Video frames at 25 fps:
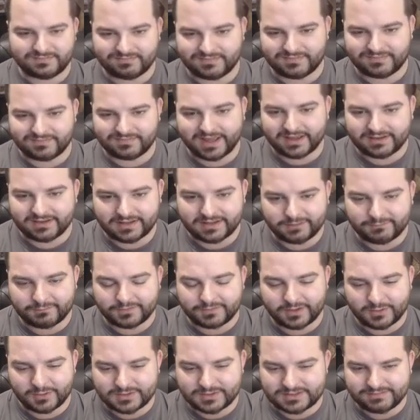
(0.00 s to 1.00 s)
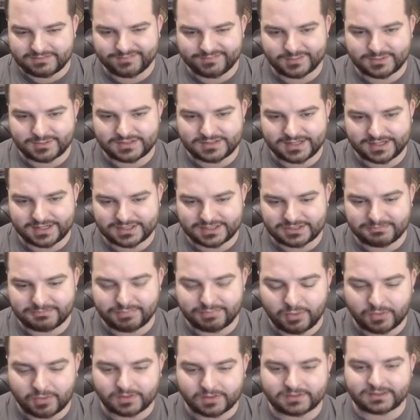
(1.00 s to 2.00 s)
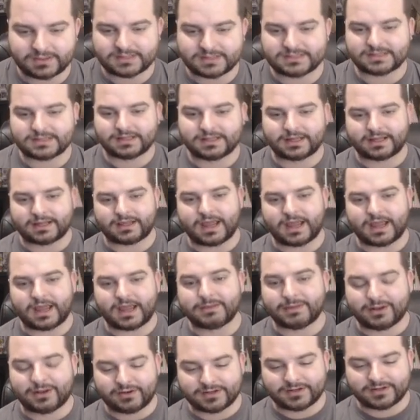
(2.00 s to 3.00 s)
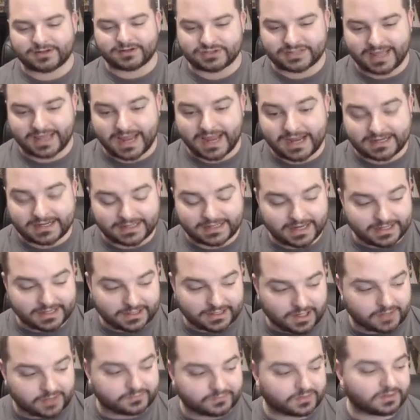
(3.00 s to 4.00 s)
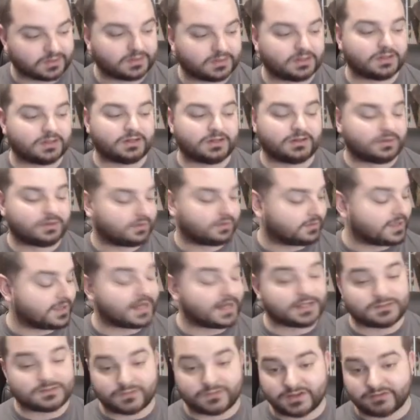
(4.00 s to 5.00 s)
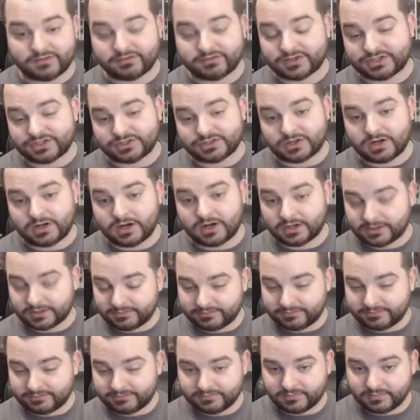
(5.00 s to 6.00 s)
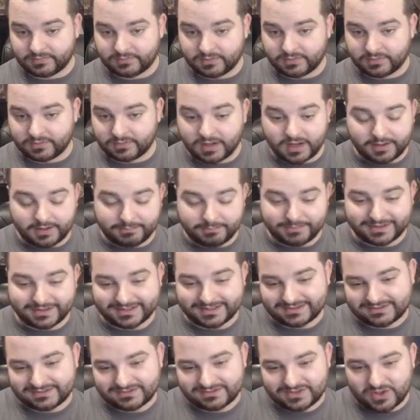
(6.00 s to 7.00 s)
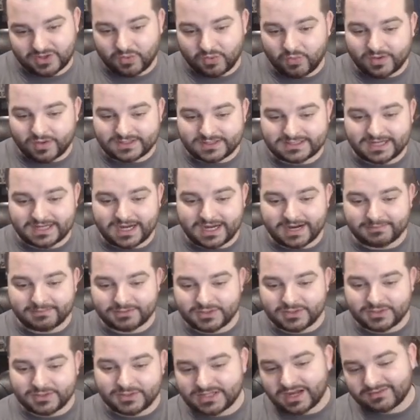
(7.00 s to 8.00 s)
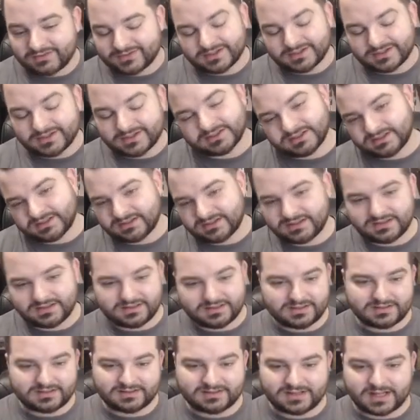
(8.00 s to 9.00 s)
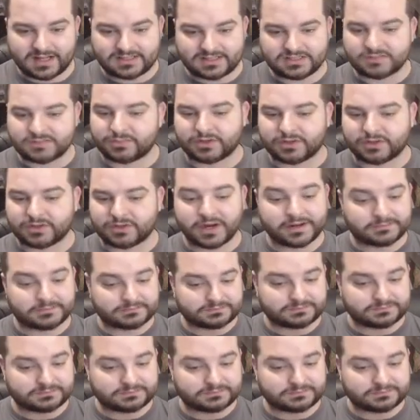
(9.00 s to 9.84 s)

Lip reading: yeah, if this was like a support that said like enemy creatures can't gain cover, then it's really, really strong. But a one-time lose cover, not super great.